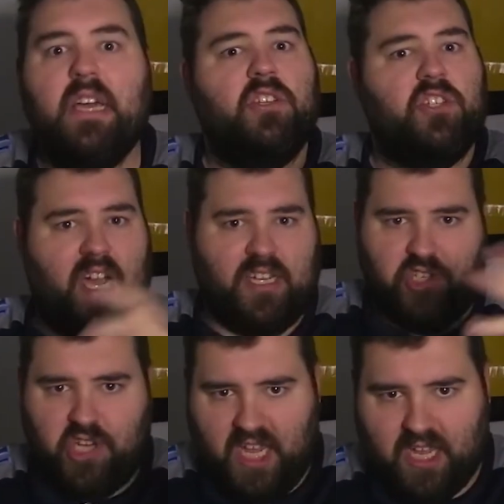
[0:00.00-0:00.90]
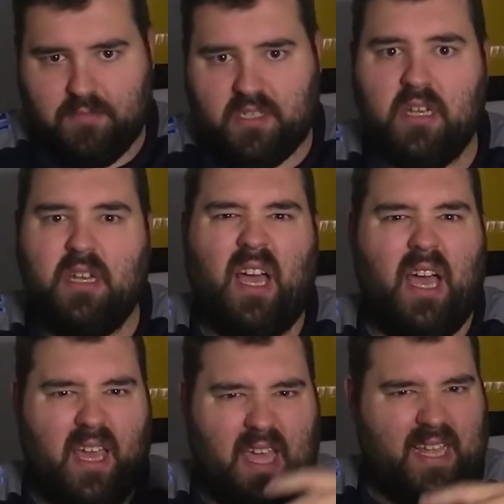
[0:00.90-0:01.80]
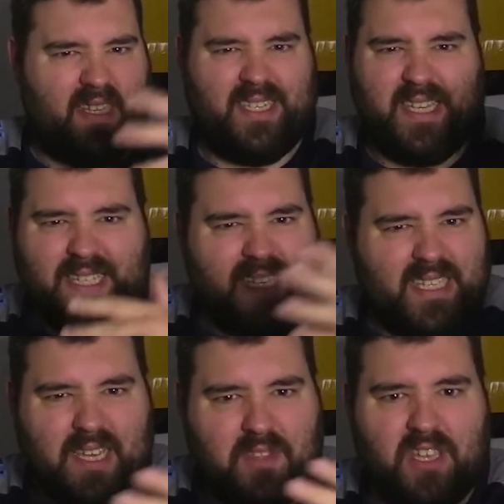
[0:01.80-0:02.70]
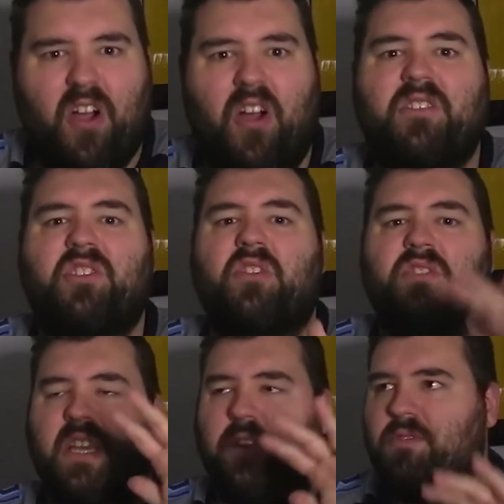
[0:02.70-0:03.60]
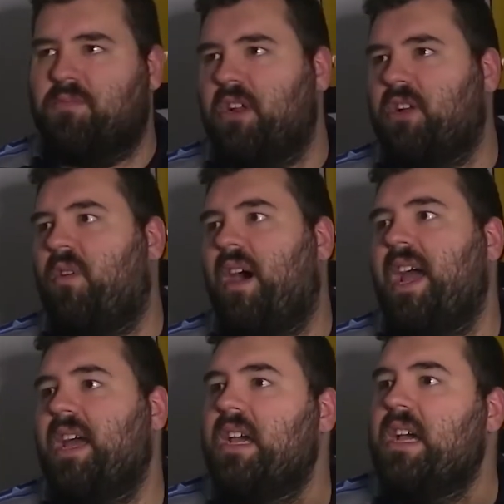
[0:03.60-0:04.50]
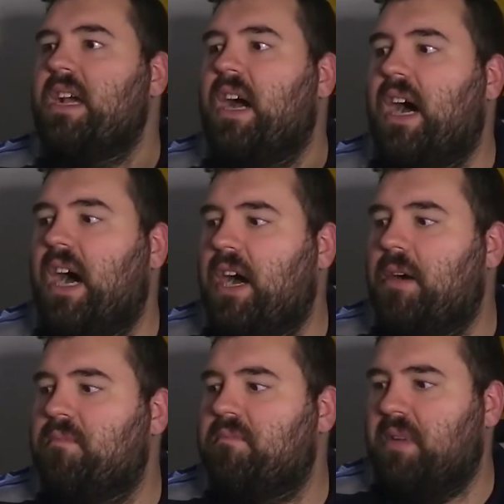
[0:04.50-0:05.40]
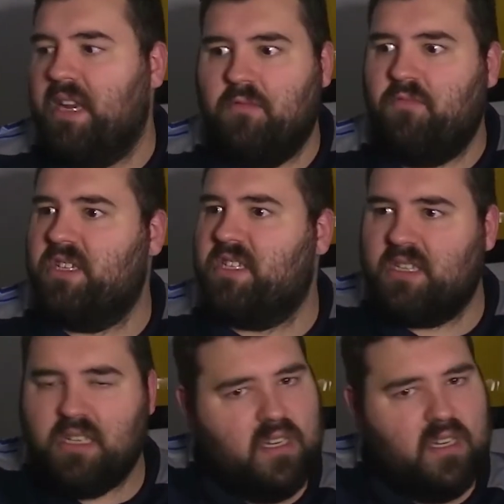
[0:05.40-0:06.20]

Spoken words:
Josh Jacobs had 60-something yards, you know, so he was pretty quiet. But it was